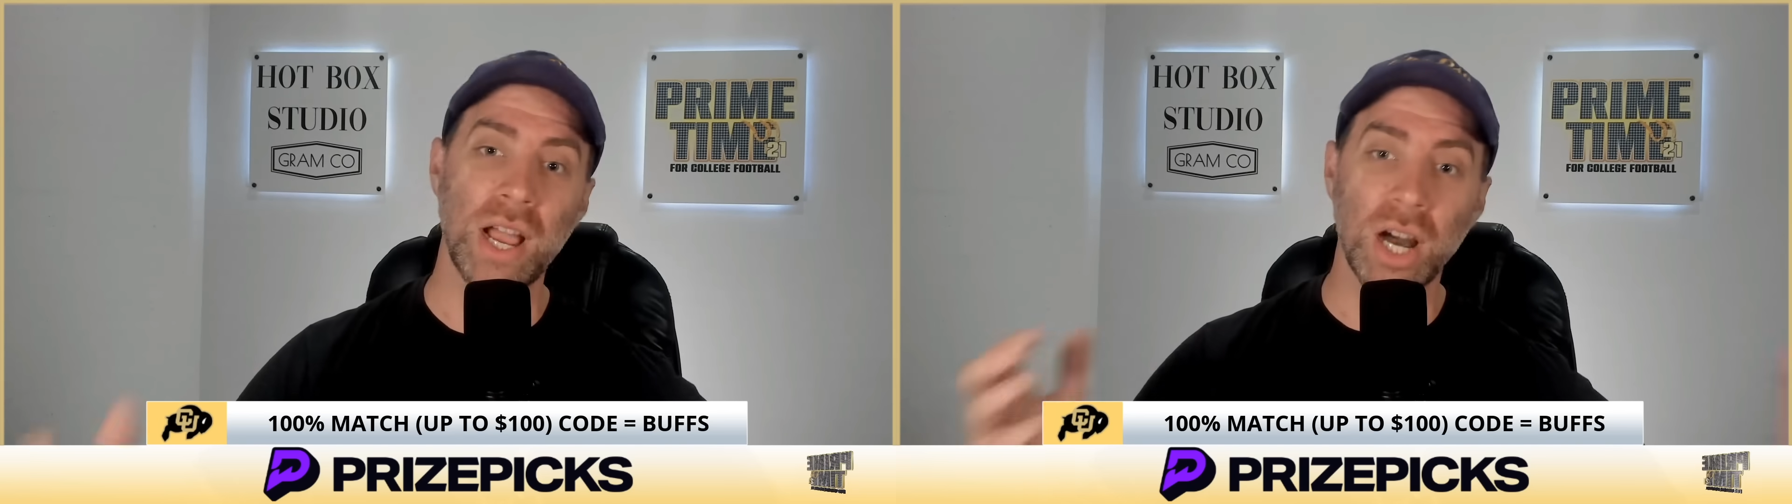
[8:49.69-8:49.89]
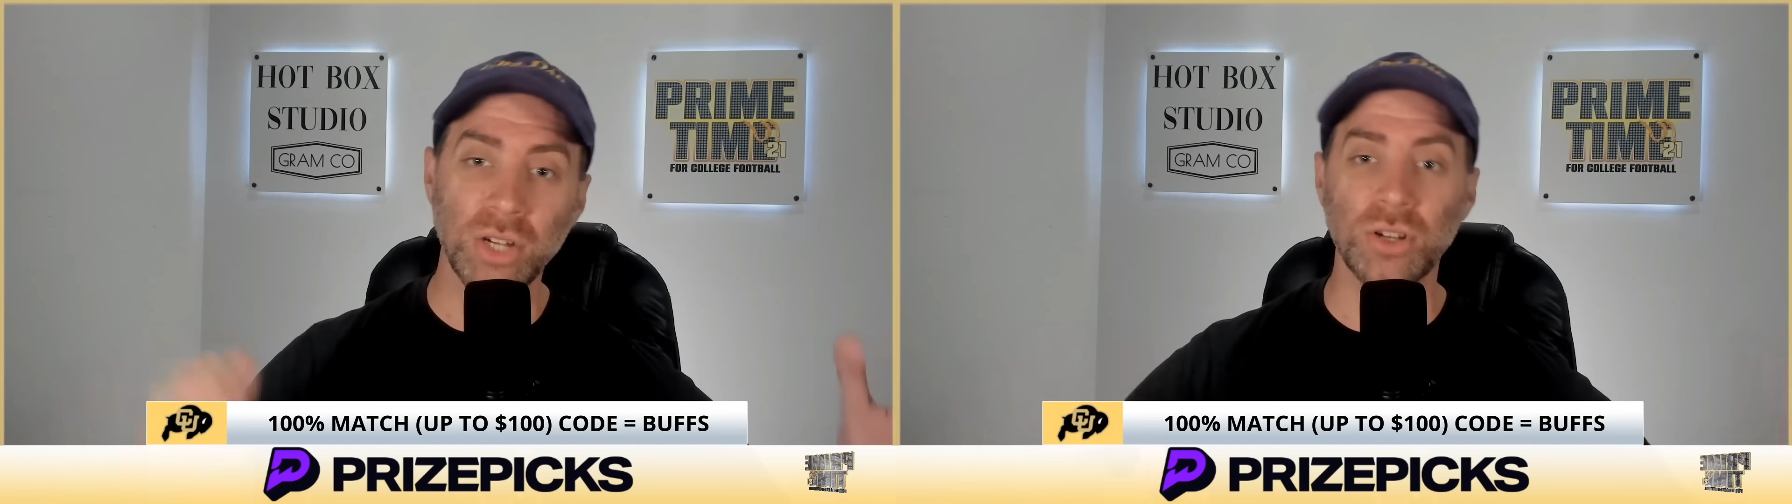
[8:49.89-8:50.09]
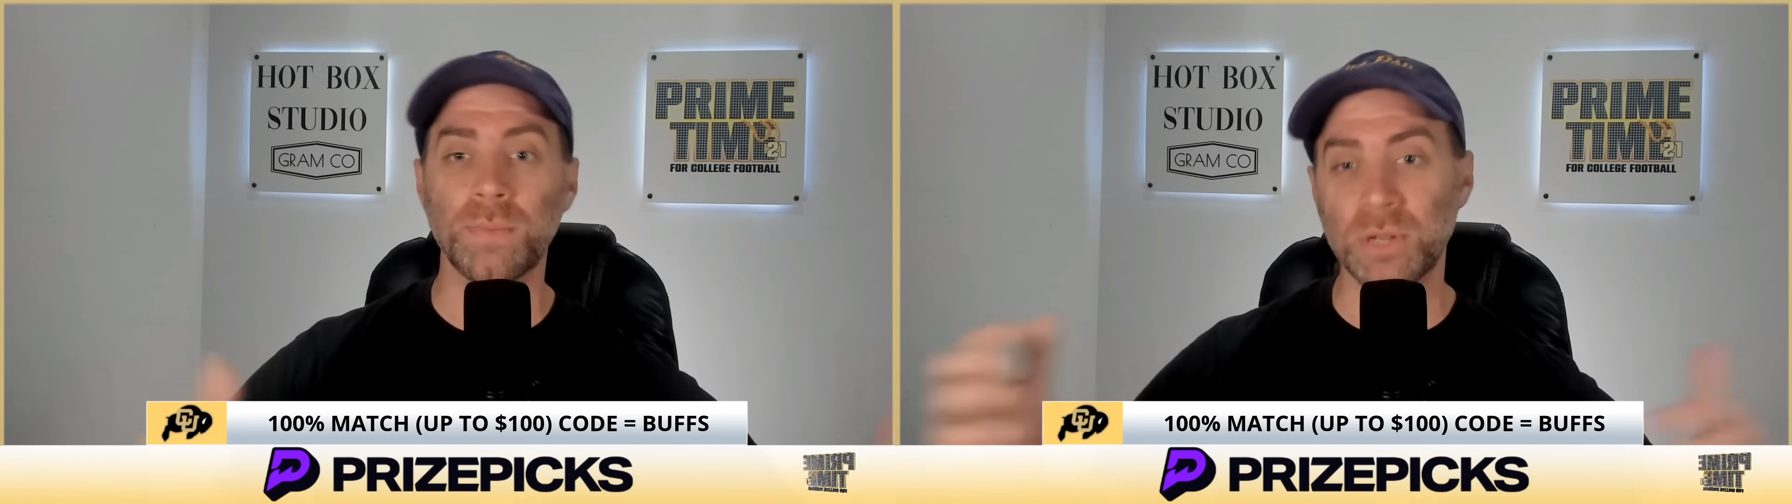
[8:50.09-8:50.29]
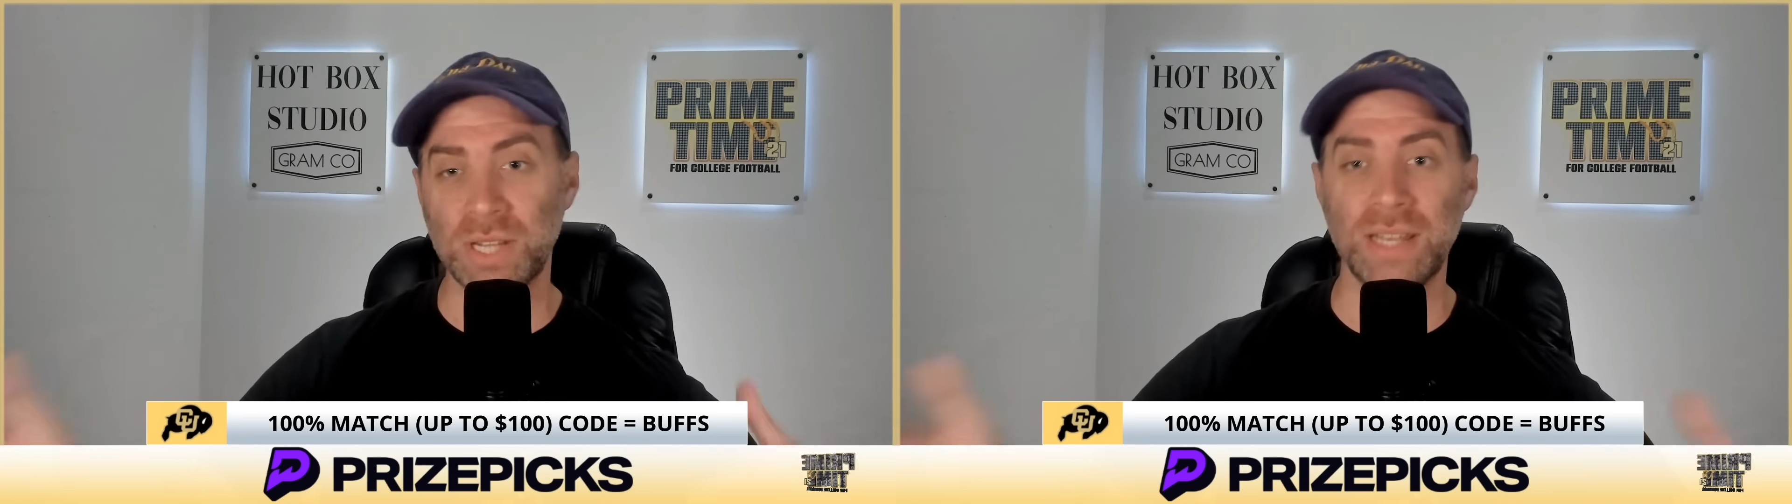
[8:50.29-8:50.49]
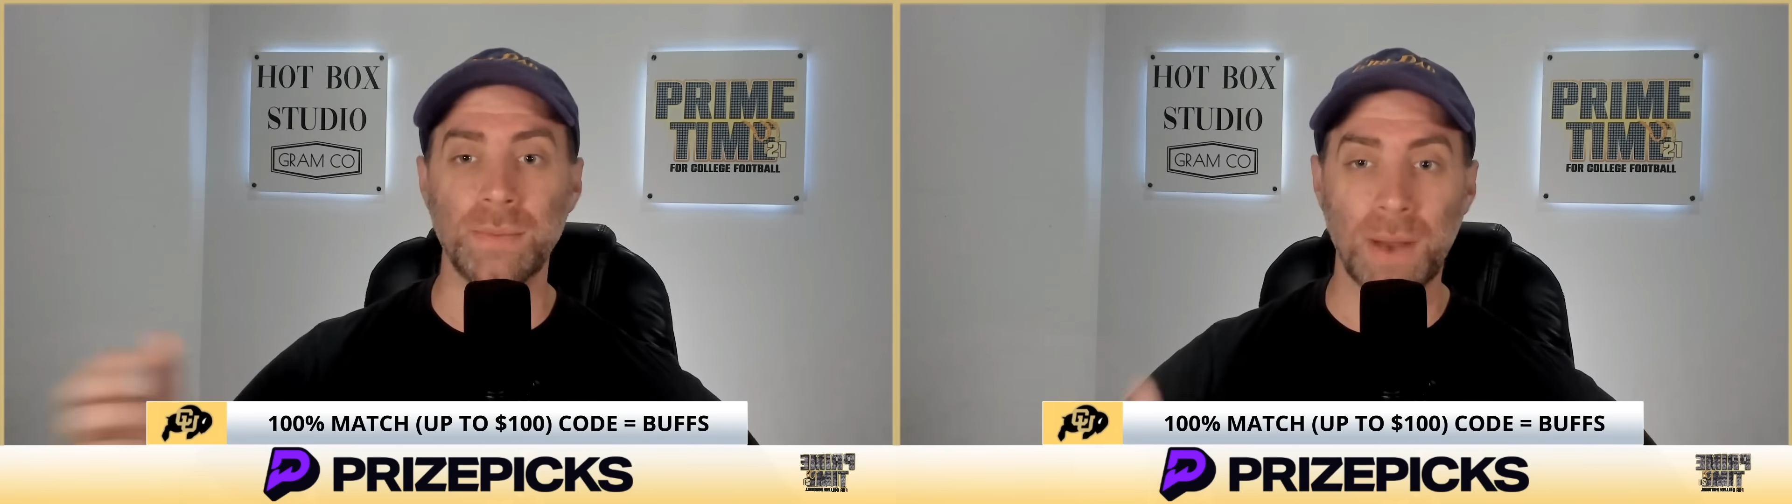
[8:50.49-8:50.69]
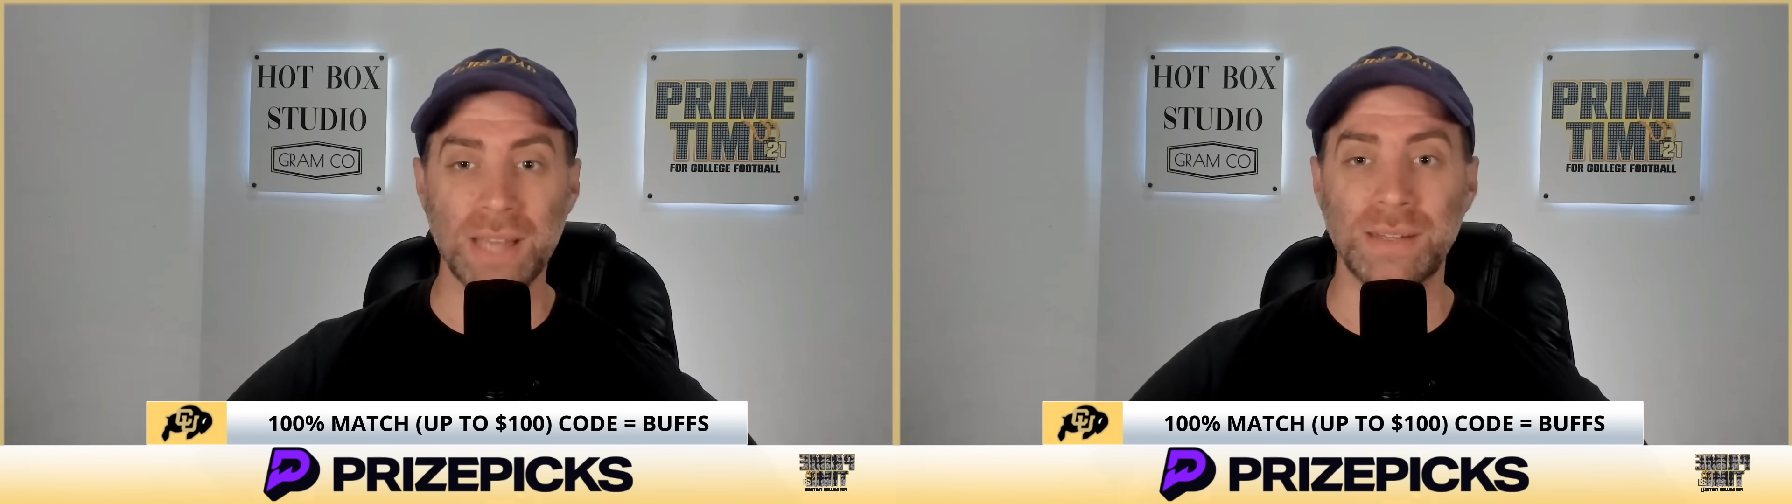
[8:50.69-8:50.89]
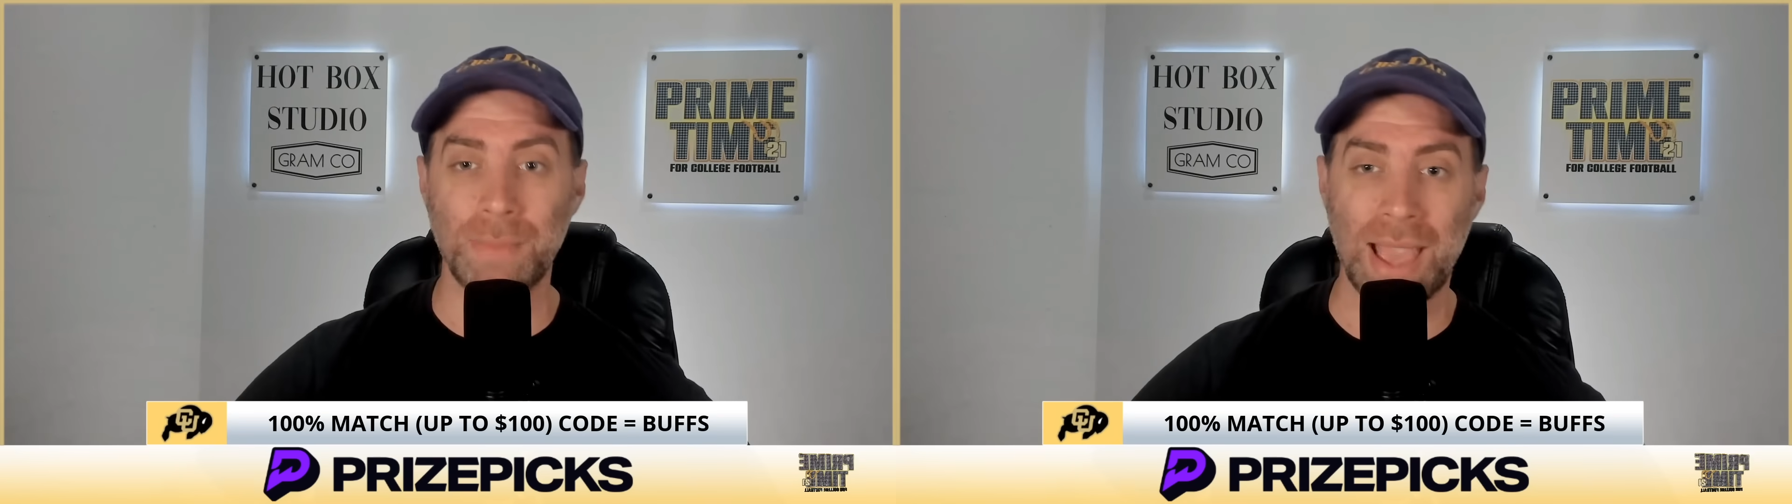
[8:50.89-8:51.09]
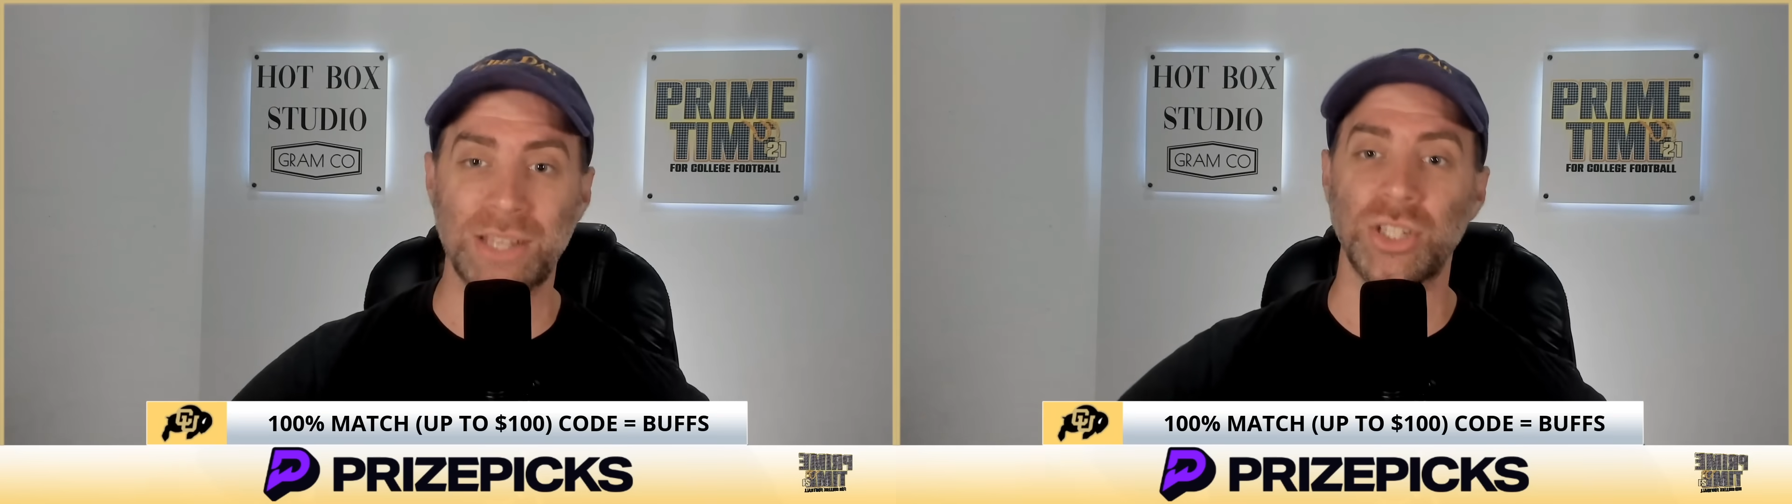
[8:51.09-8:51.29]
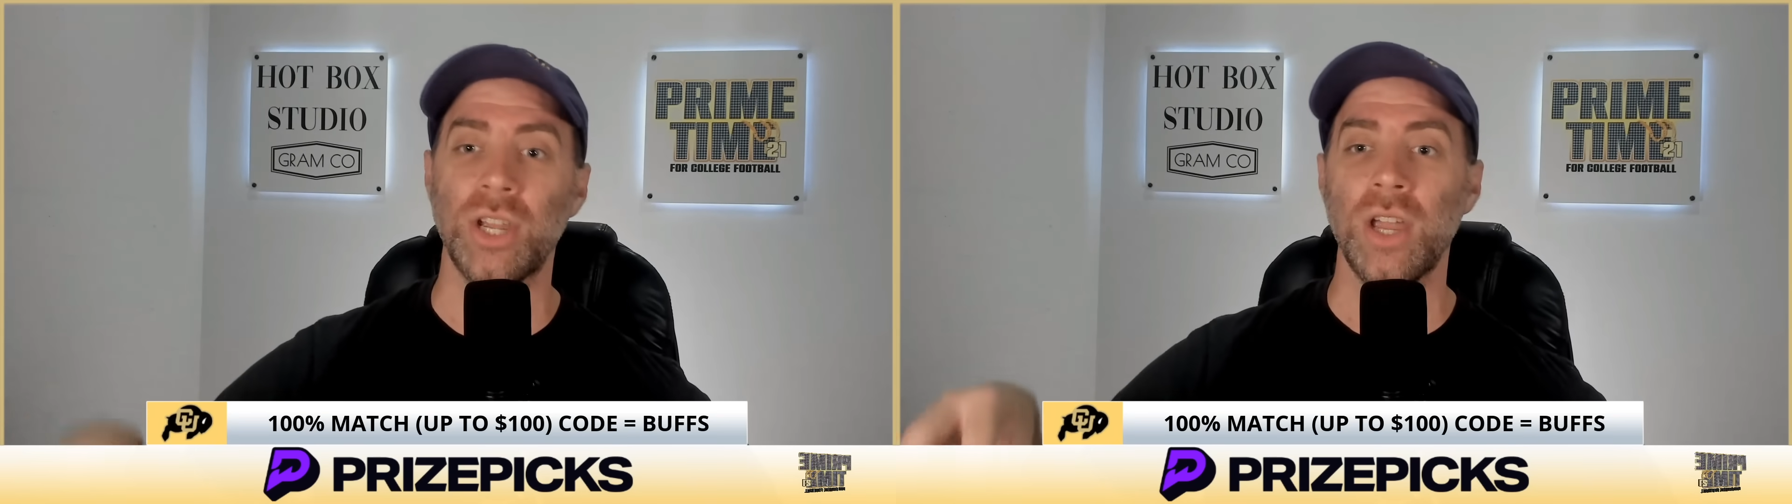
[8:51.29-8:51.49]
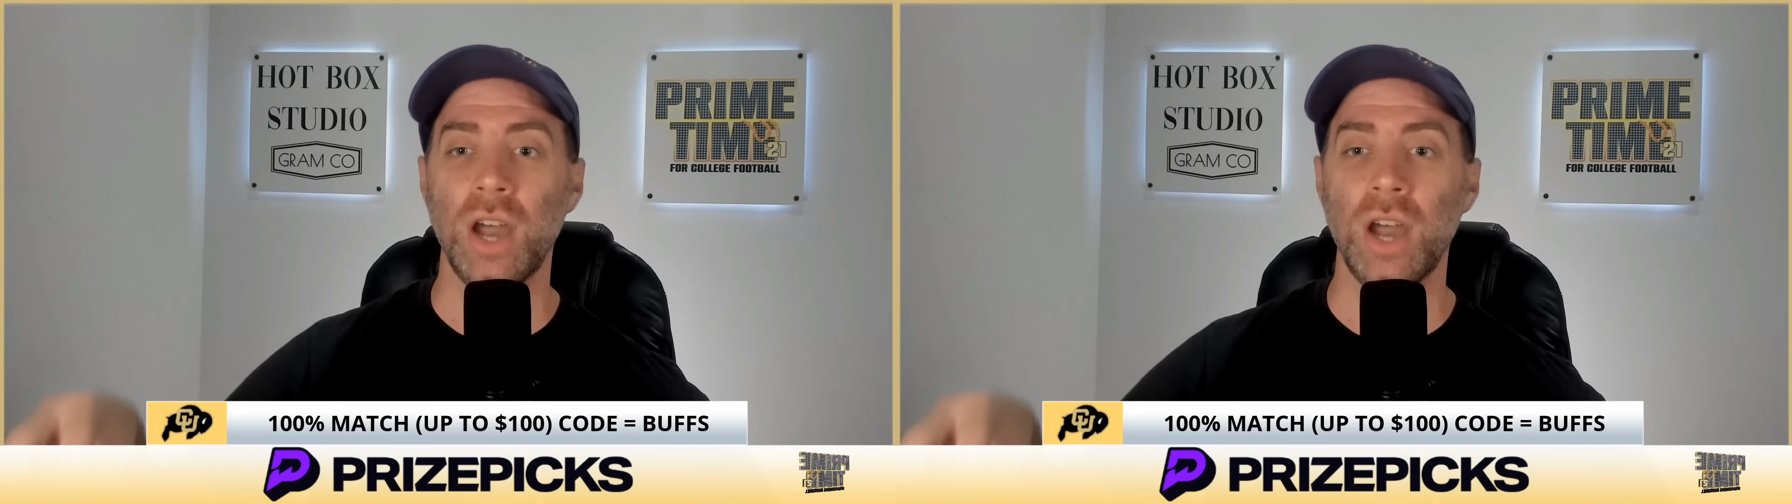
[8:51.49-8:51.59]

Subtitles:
100% deposit match